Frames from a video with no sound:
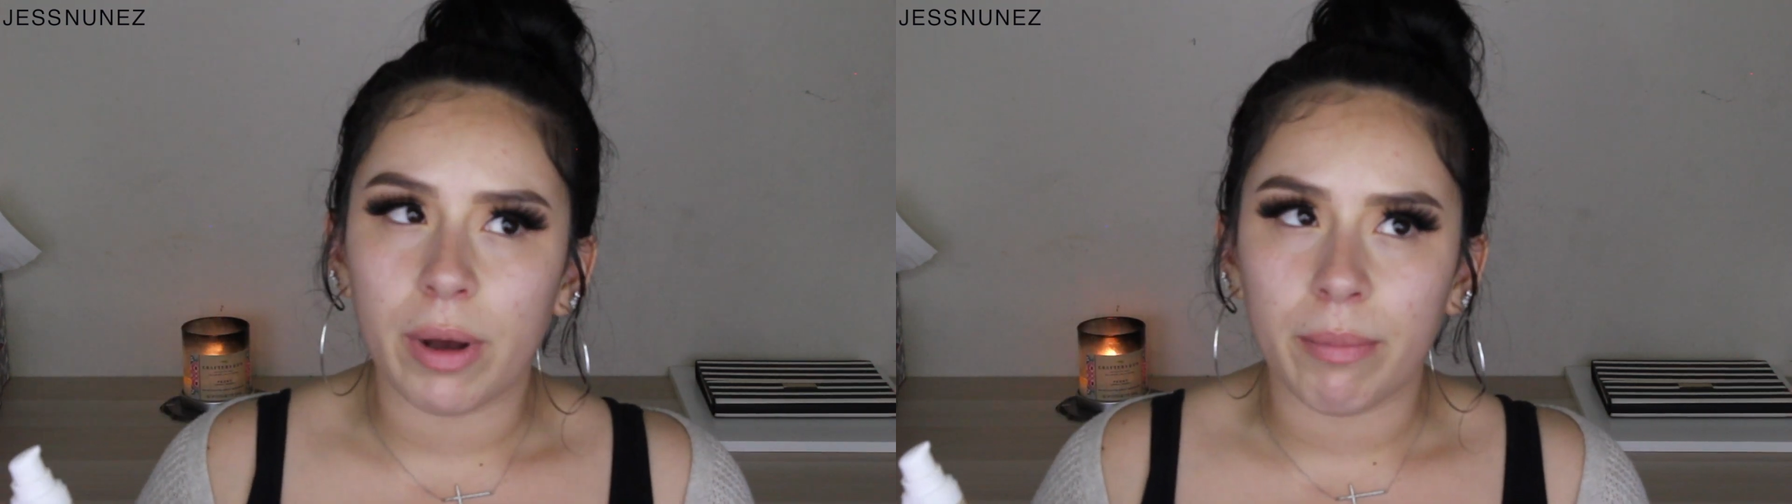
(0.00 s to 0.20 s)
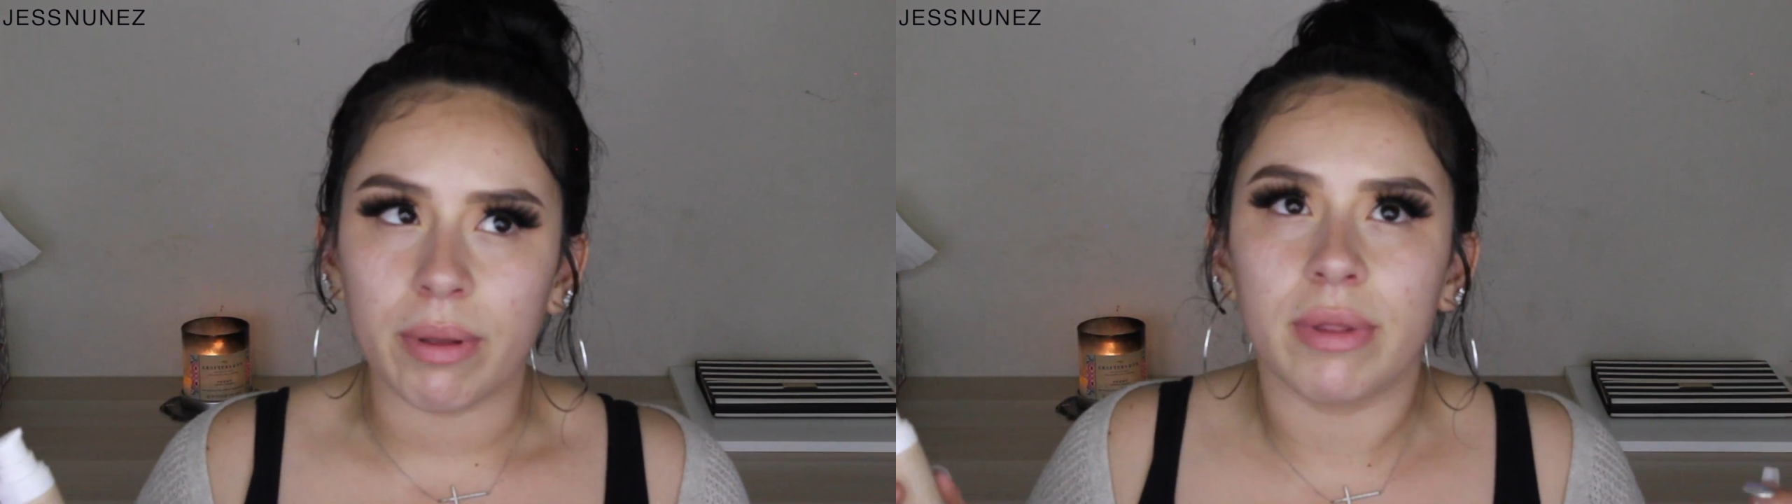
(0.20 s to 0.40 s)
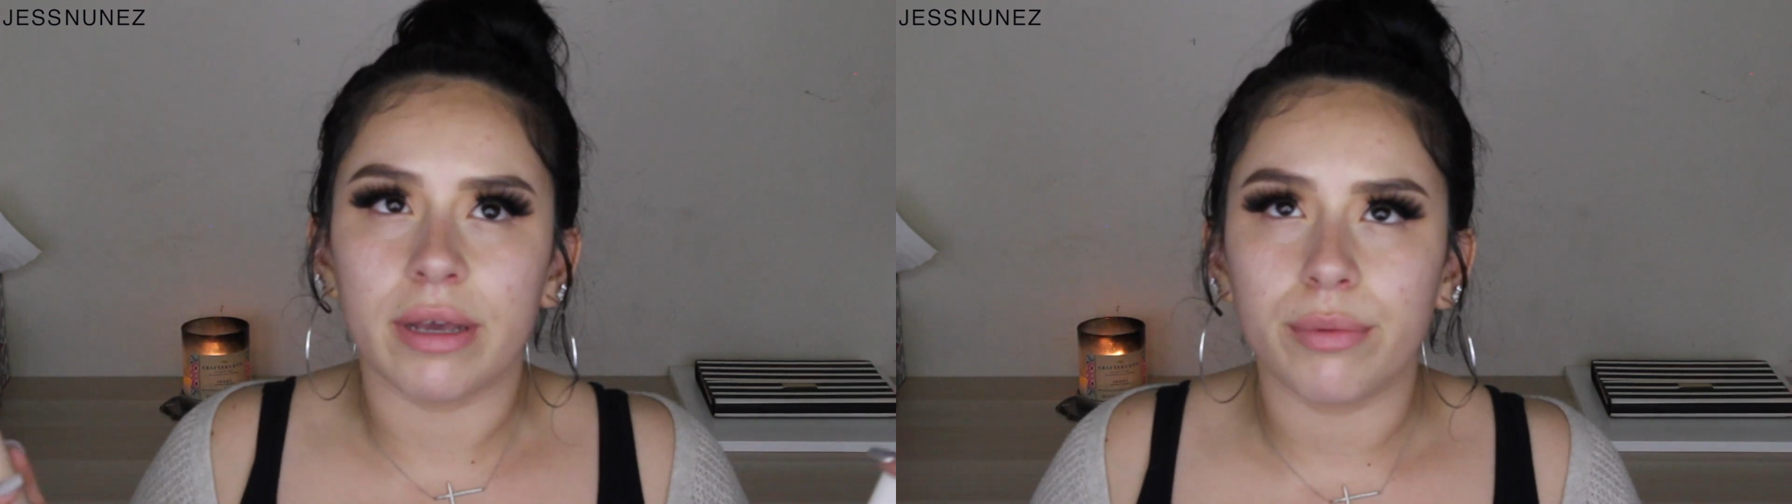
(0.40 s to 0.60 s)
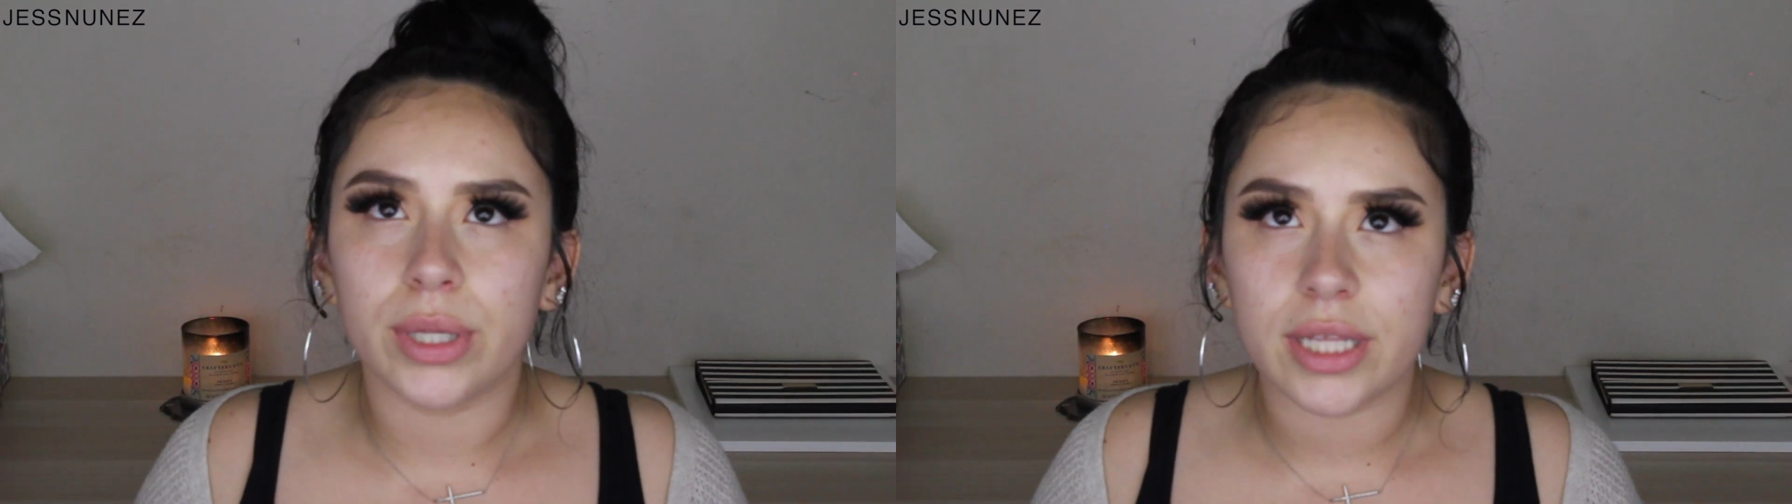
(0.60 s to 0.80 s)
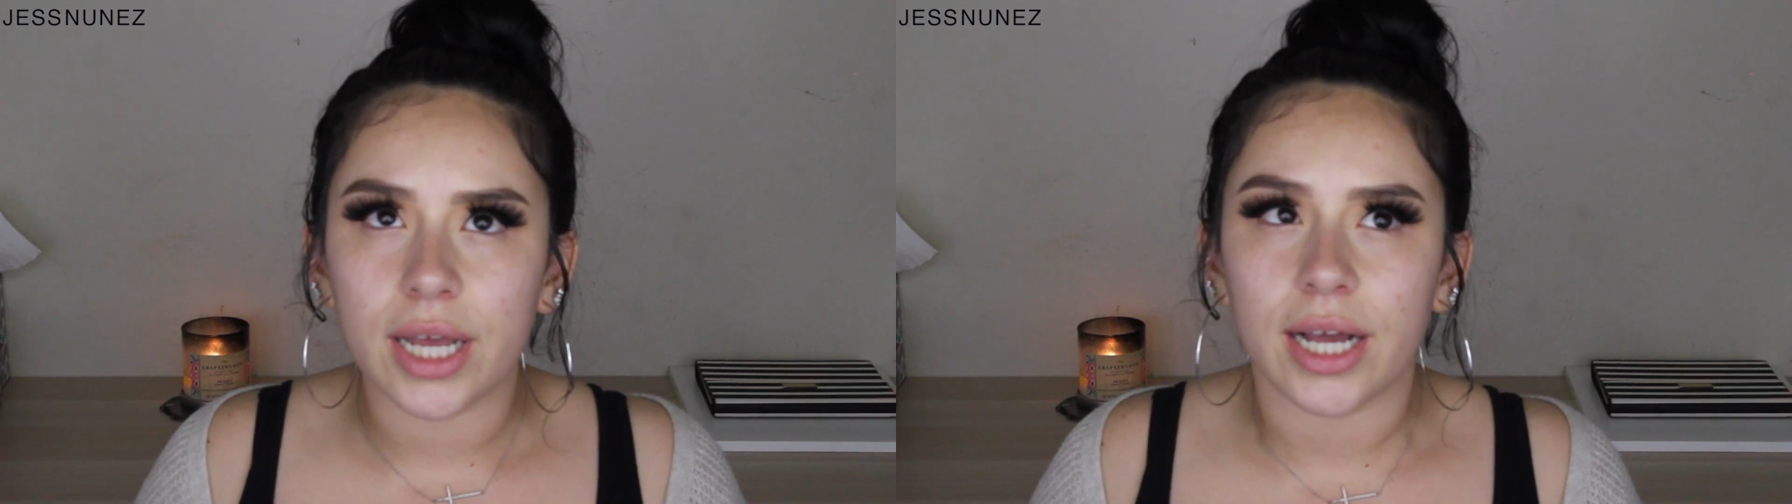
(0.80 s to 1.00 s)
pump, I'm like,
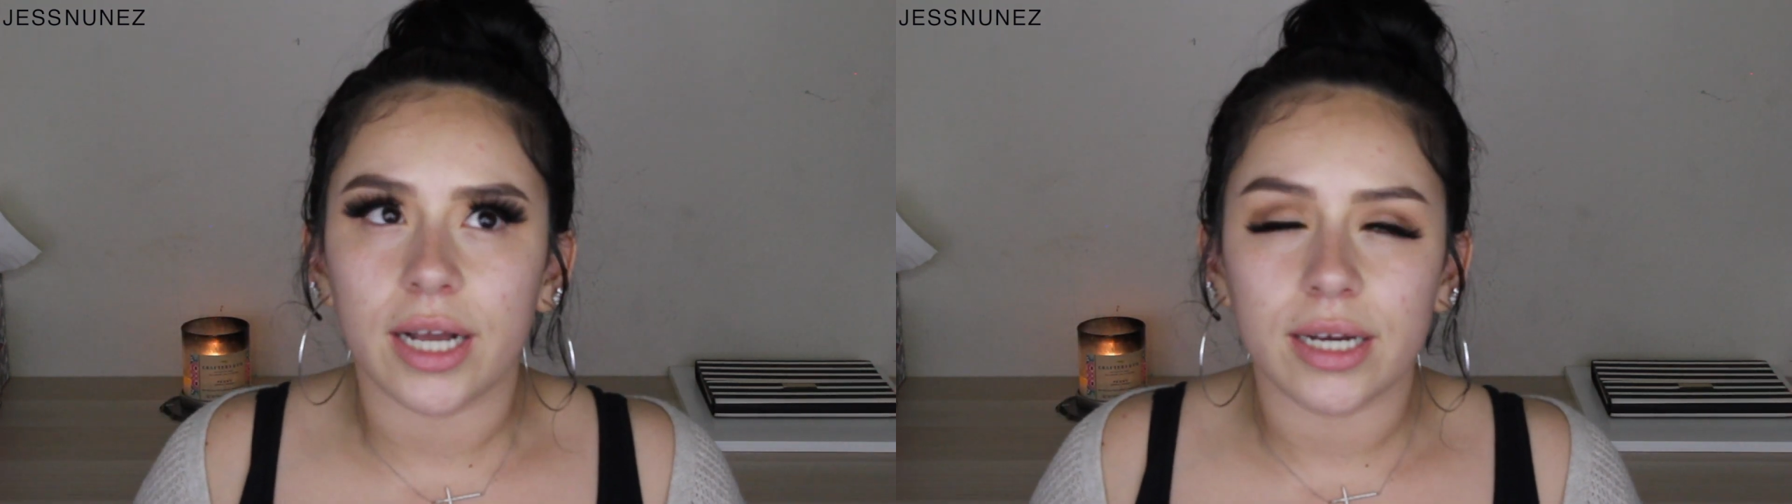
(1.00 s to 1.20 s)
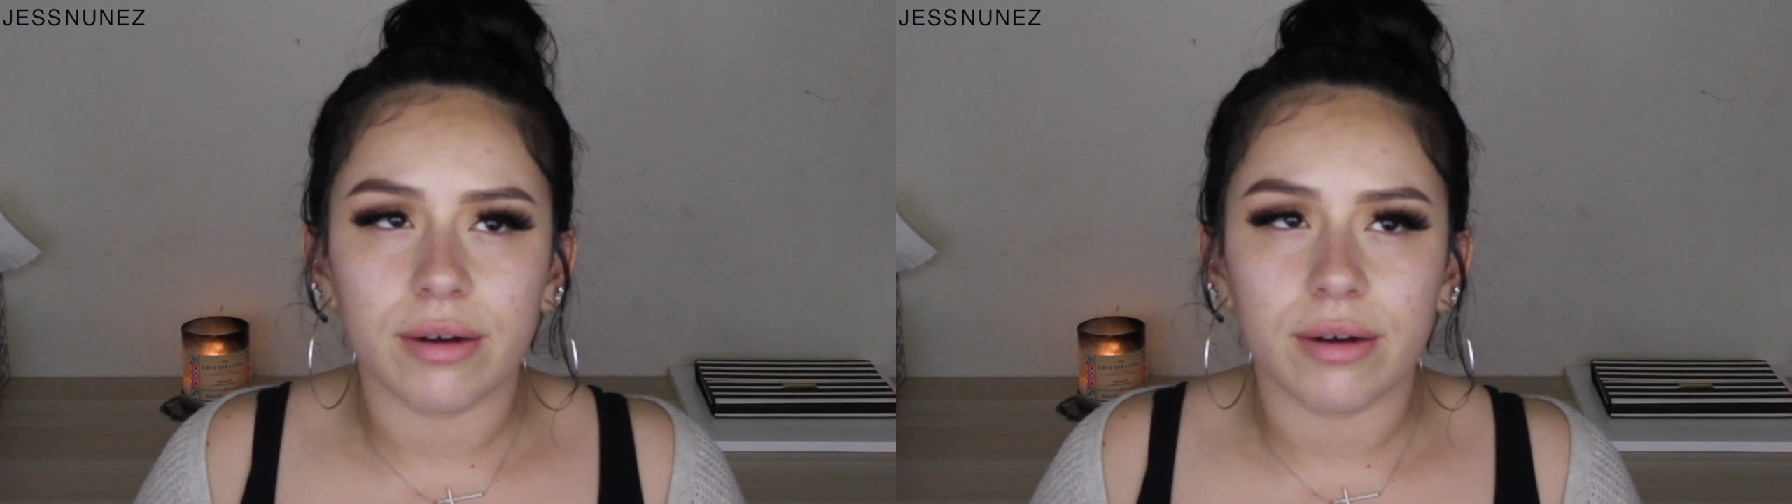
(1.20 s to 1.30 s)
what the heck?